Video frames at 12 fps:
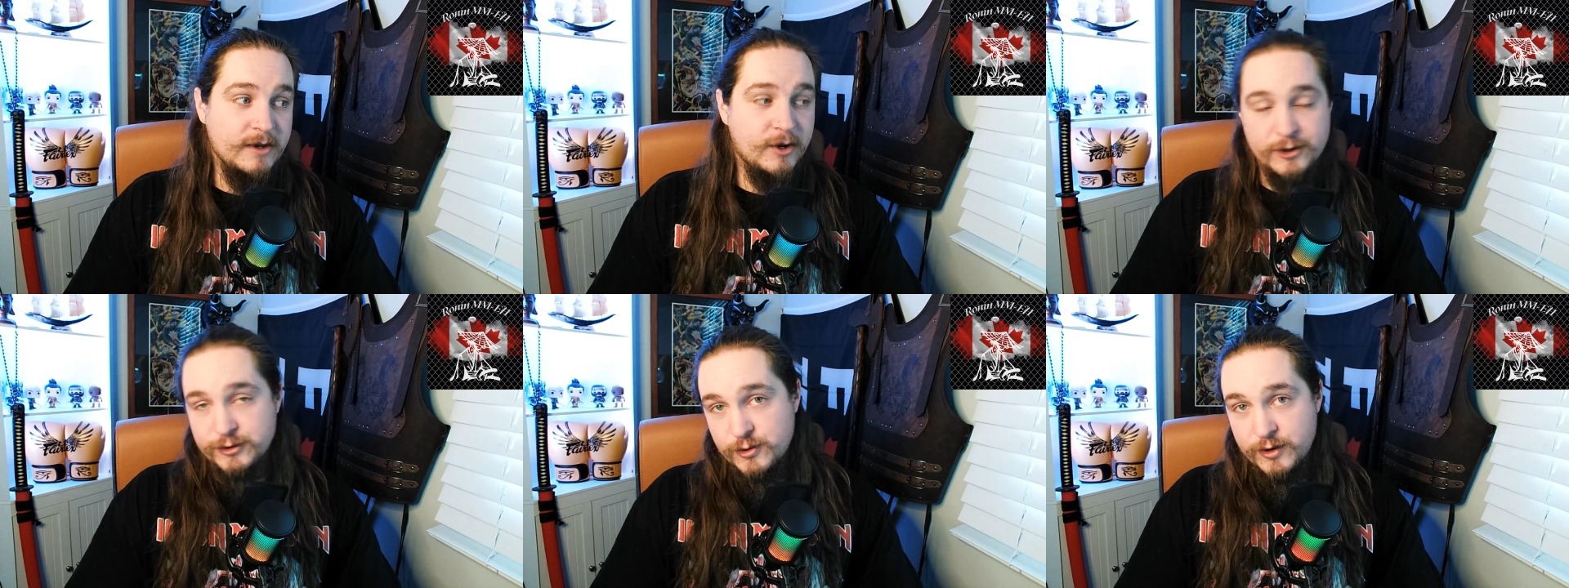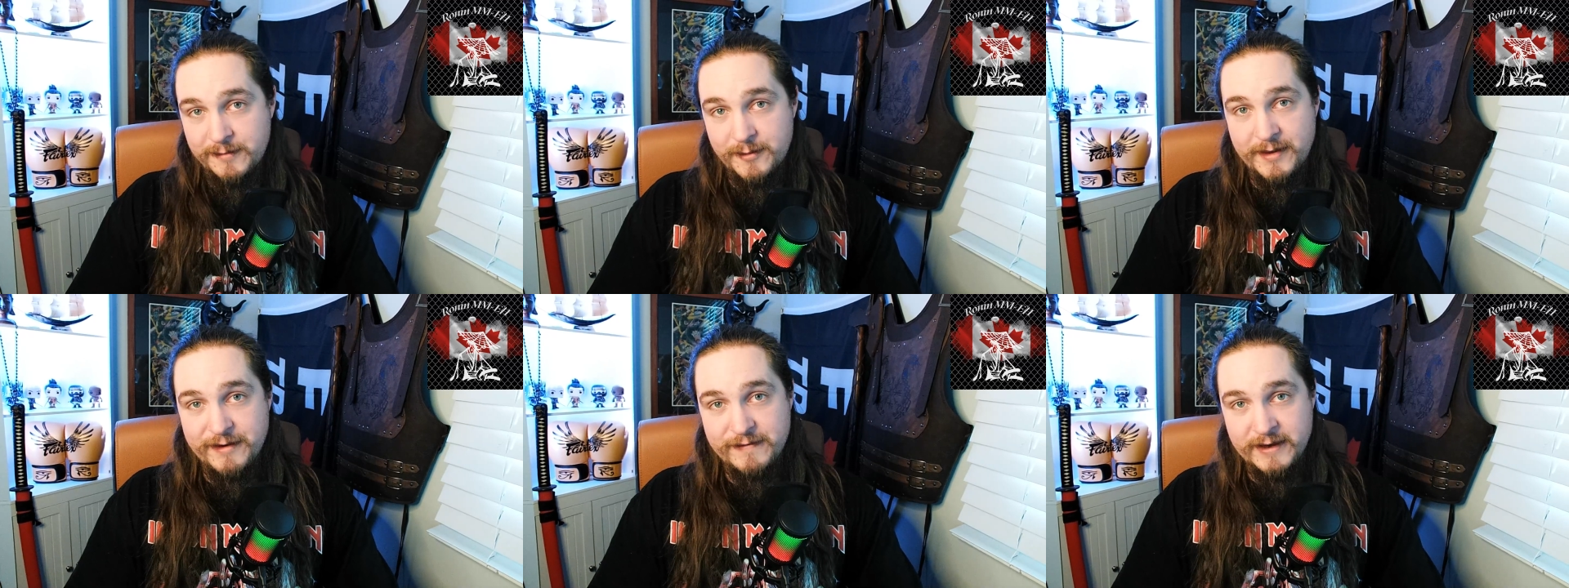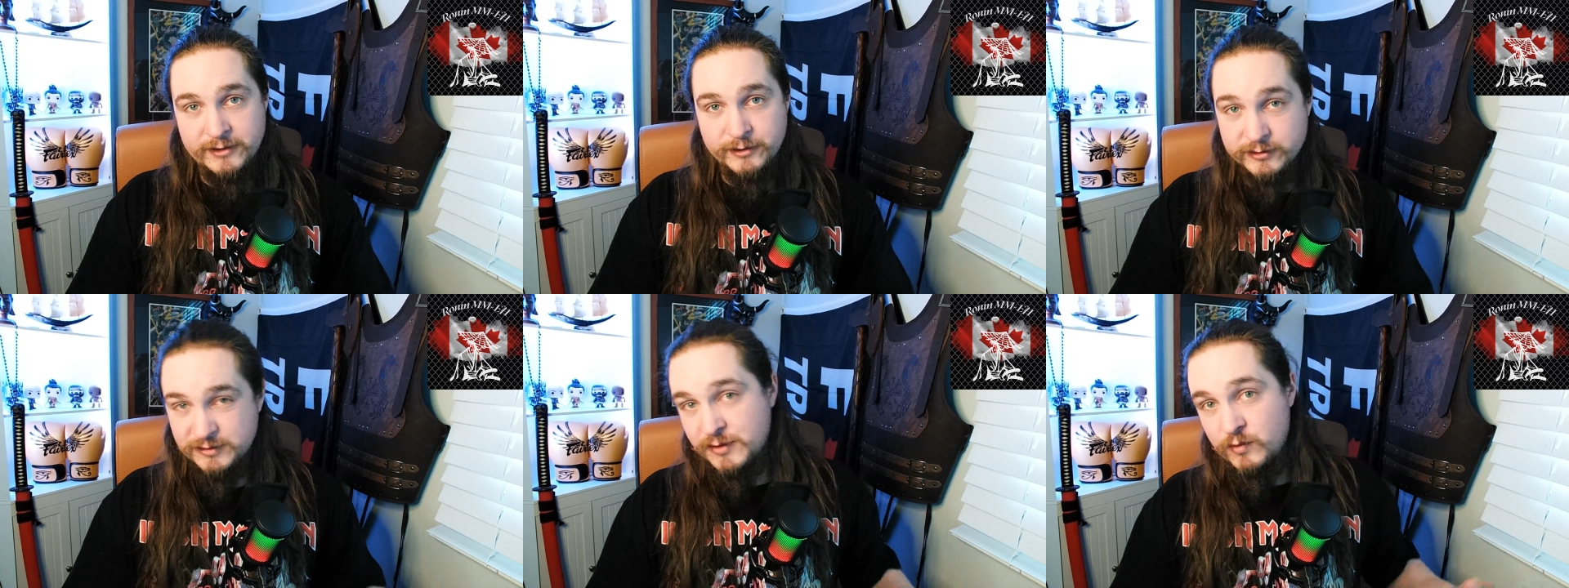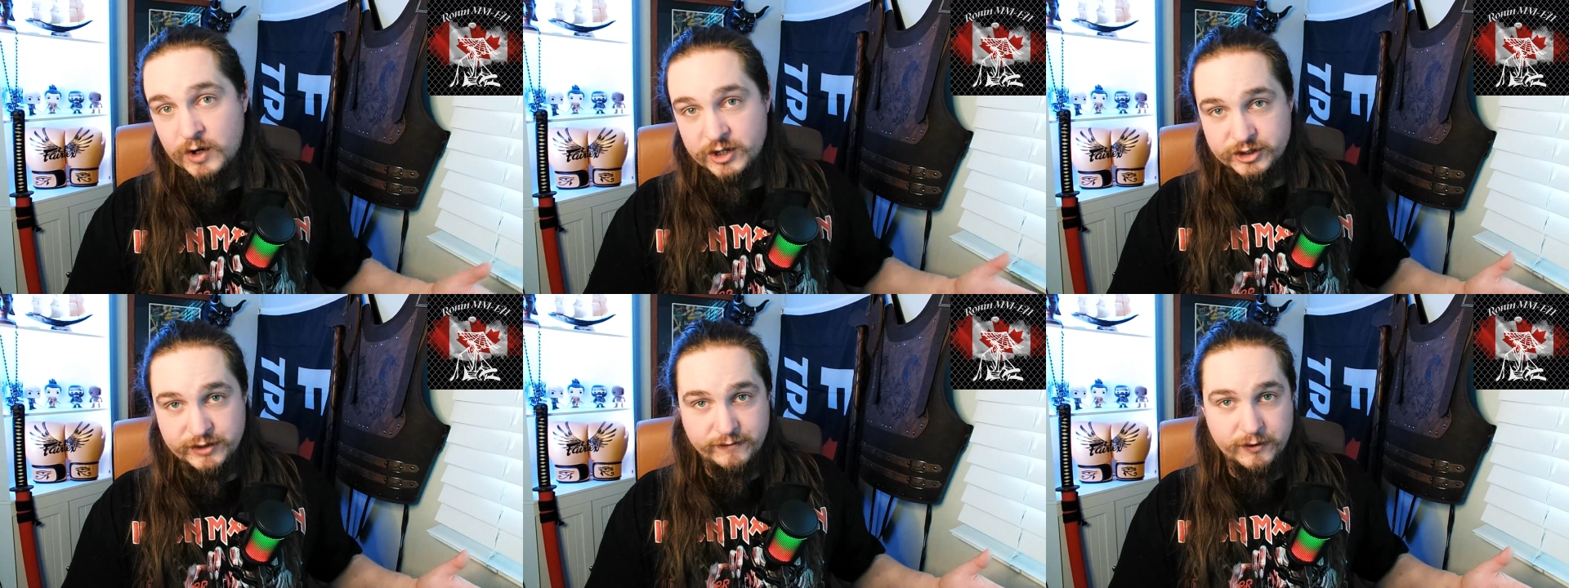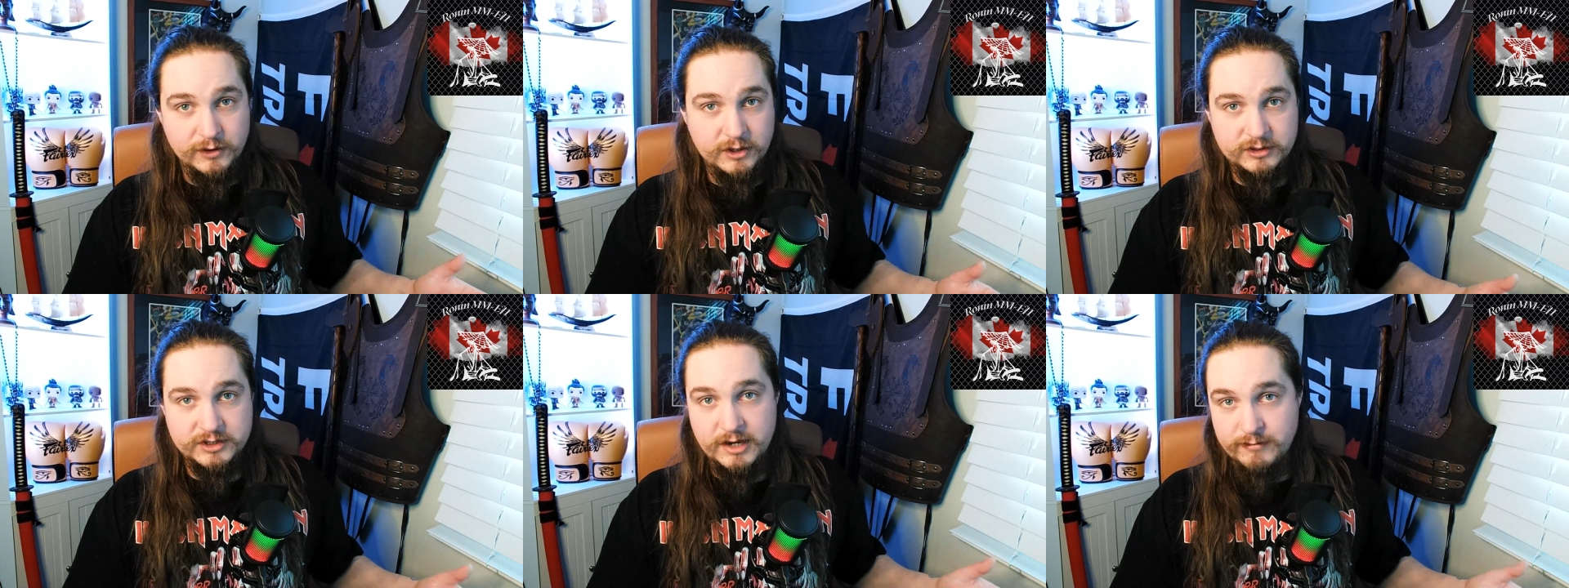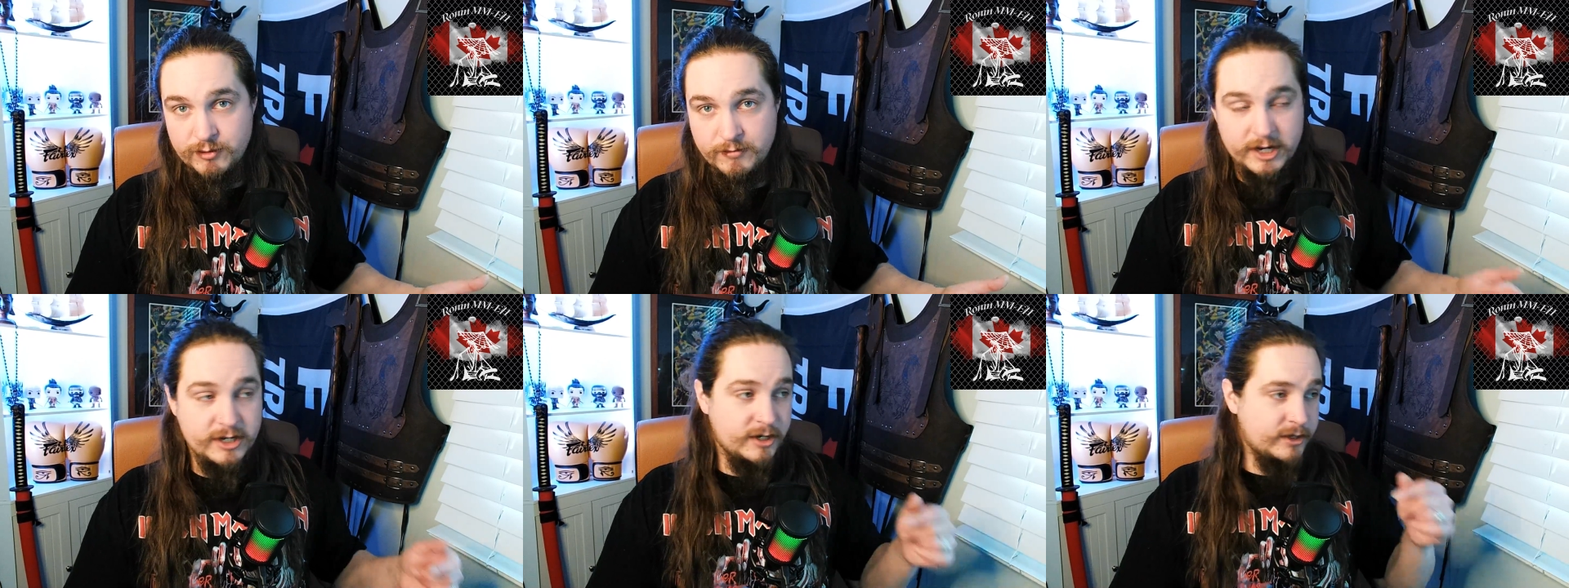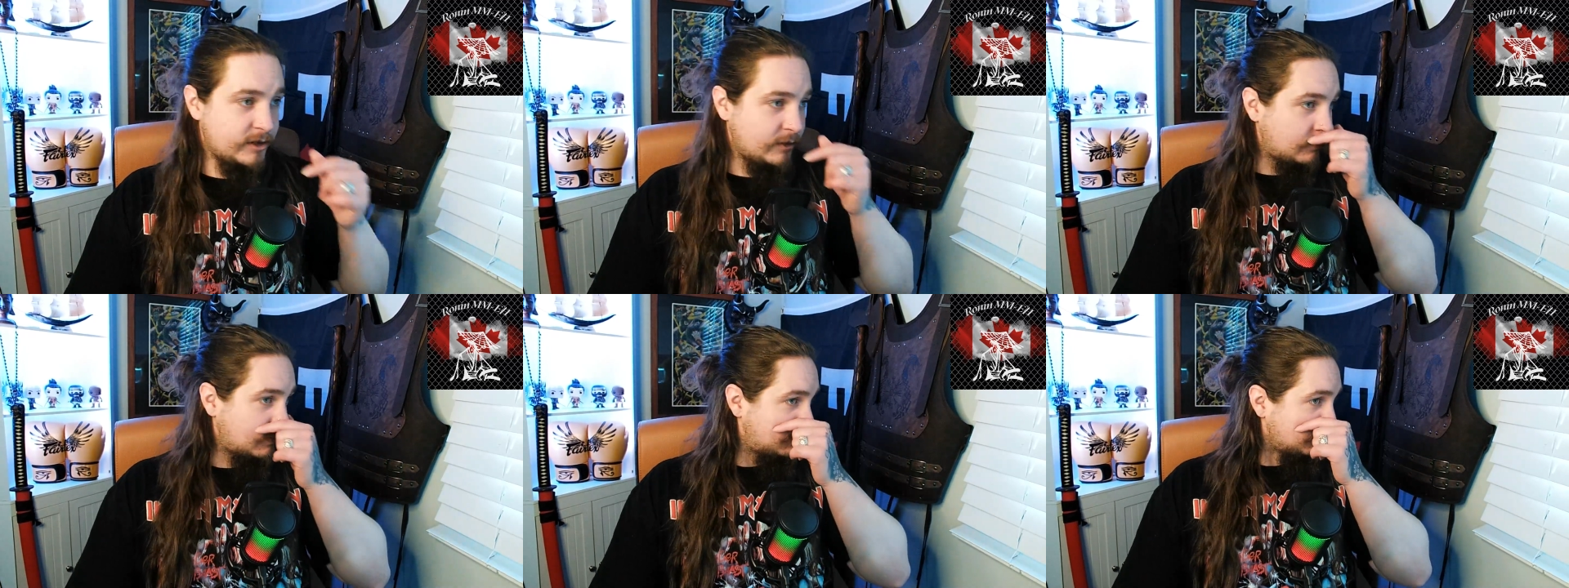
hardcore MMA fan who's been watching for a long time, you might not know